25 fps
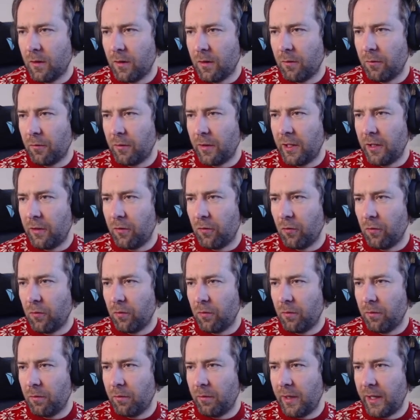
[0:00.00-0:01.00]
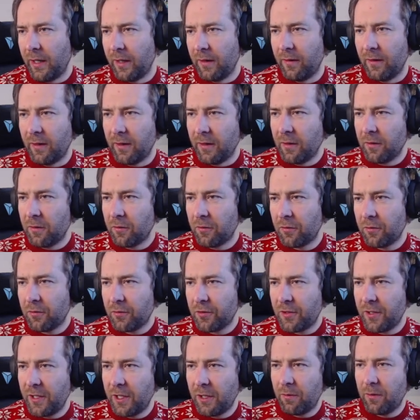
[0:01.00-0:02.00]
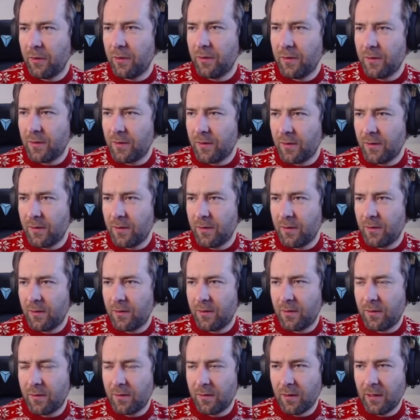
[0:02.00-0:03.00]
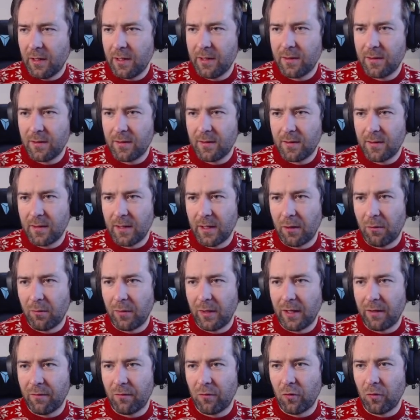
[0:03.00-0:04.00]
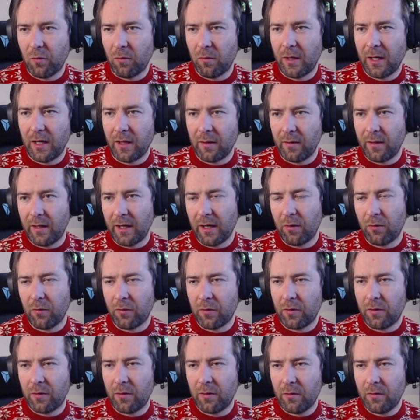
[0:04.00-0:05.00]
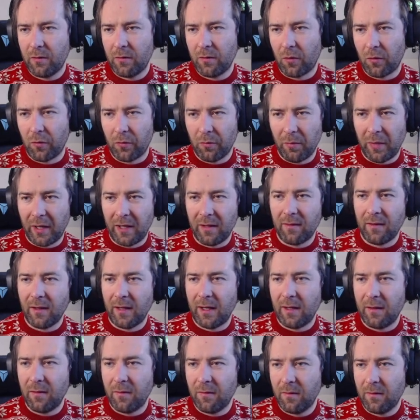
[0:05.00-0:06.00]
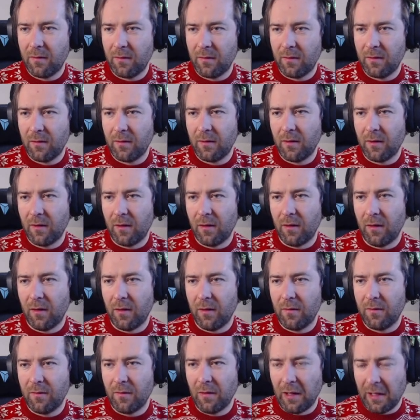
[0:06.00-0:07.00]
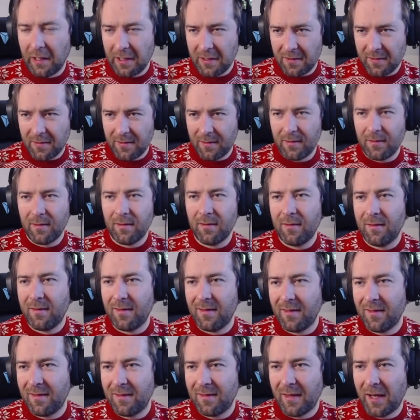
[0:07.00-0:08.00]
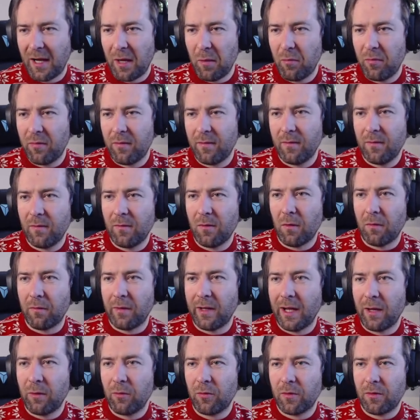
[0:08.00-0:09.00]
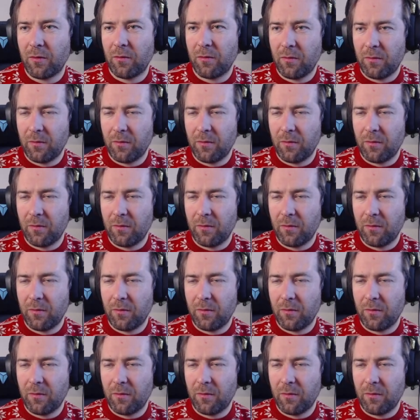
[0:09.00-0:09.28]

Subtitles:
We need to make the inner sequences lists, and we have to make the outer, or maintain list type of the outer.